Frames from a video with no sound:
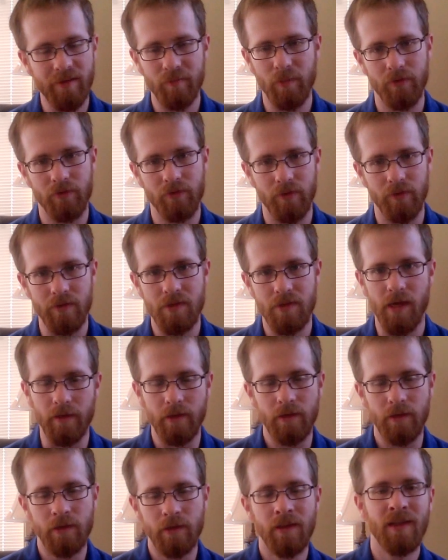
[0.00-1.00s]
me for a
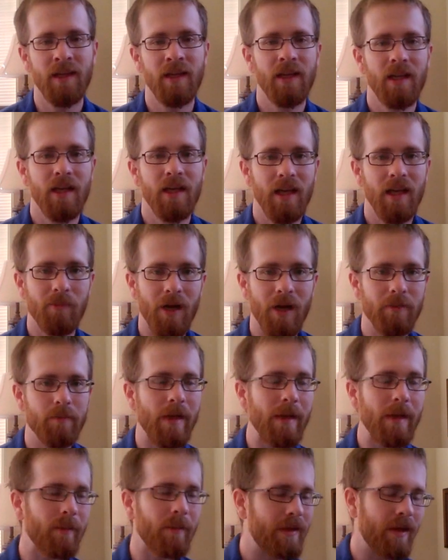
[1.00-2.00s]
second, it might
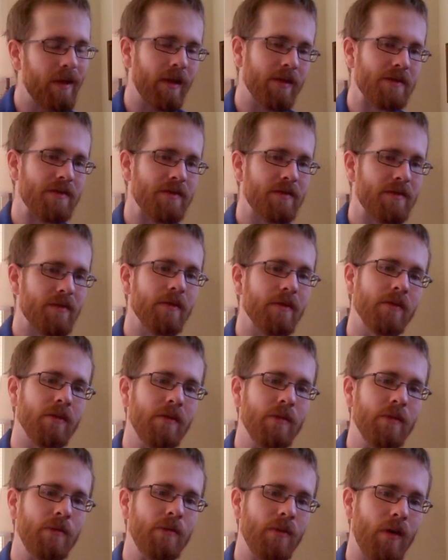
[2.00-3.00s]
be because
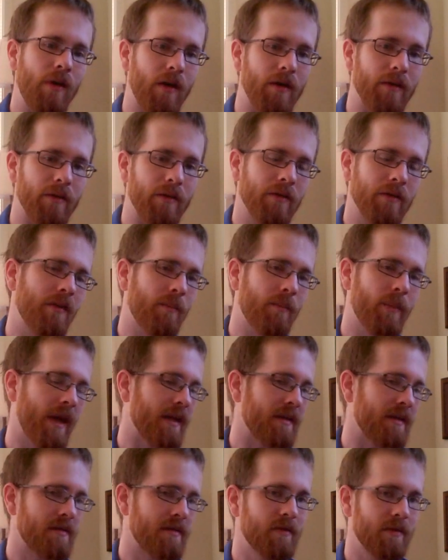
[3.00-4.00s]
you aren't the
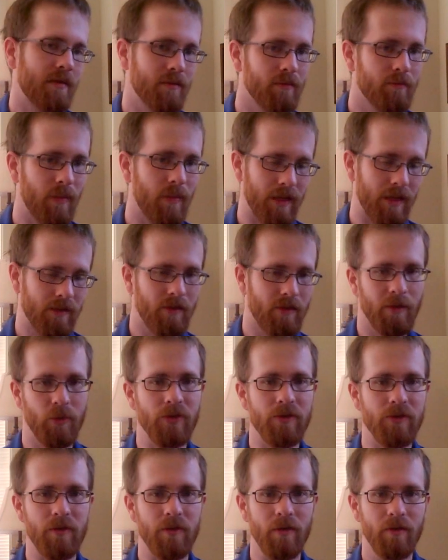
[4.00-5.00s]
best mental
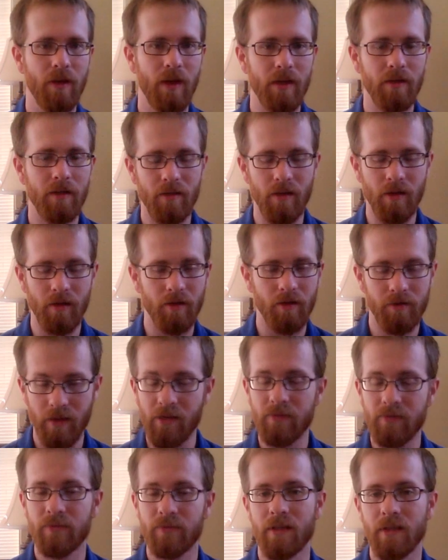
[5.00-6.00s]
imager. And there
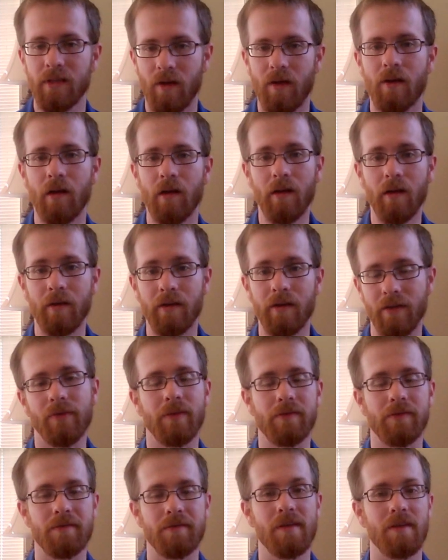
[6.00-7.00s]
definitely are
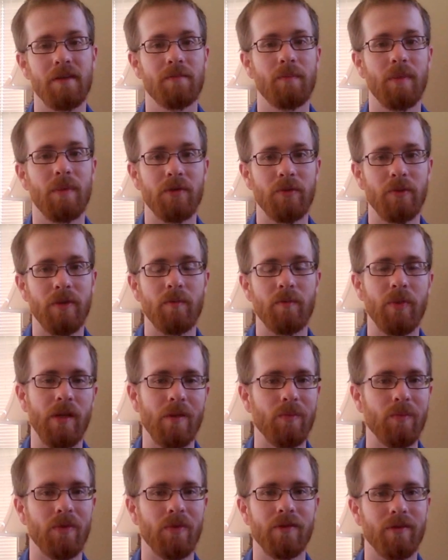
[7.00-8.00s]
differences between
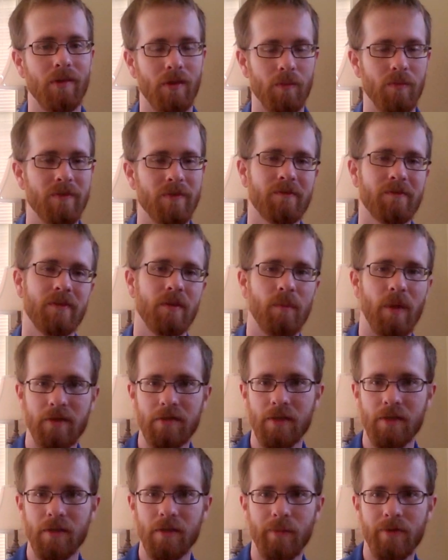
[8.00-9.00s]
people in terms of their
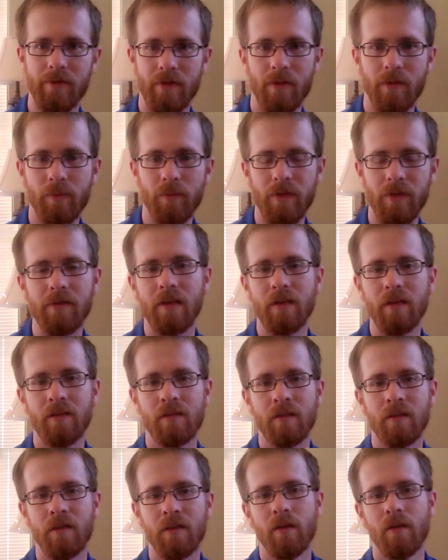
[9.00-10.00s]
mental imagery ability.
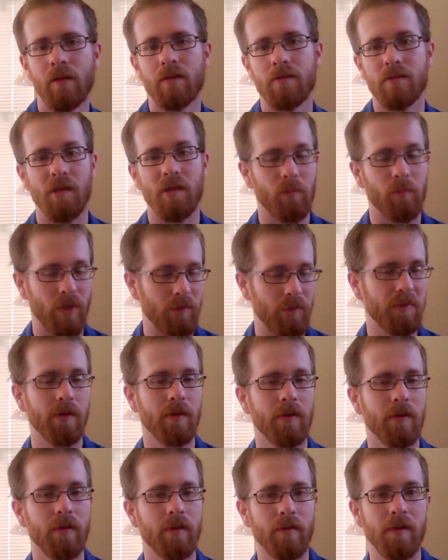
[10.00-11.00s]
Some people
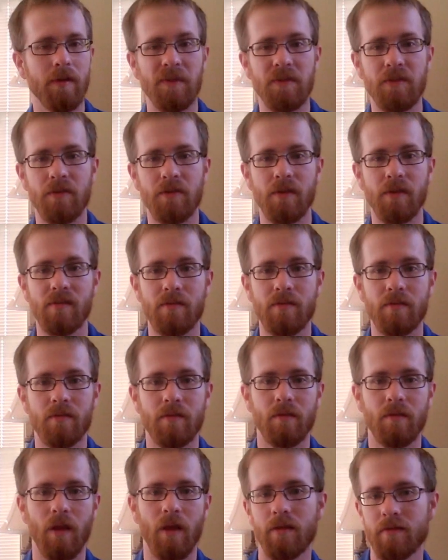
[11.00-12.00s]
are good imagers
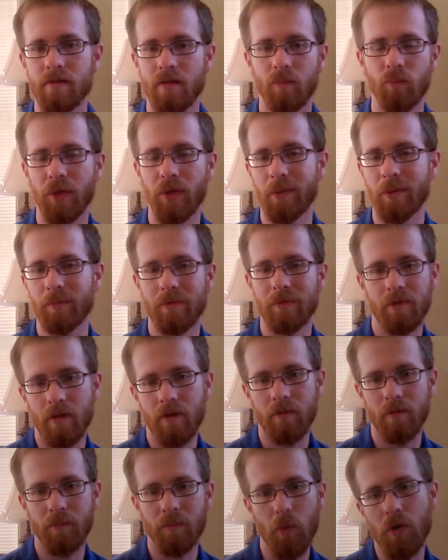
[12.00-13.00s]
and some people
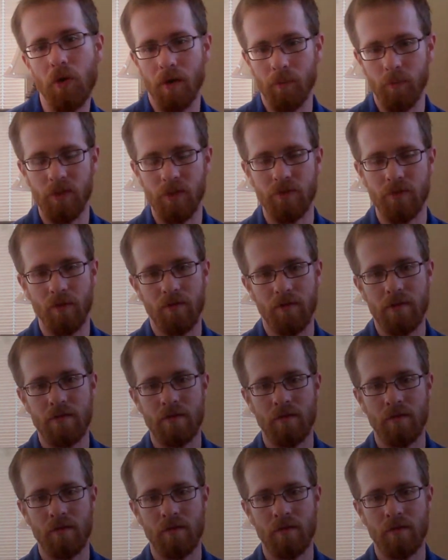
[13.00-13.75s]
are poor imagers.